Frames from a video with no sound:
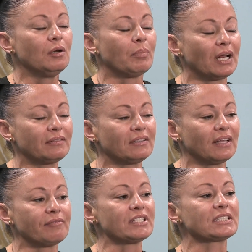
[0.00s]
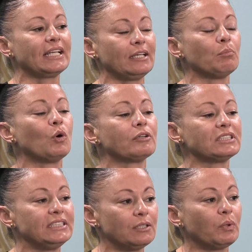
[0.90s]
but I think that Investigator
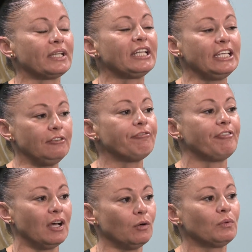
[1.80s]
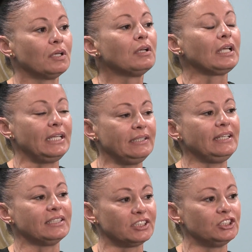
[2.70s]
Morris did what he felt he needed to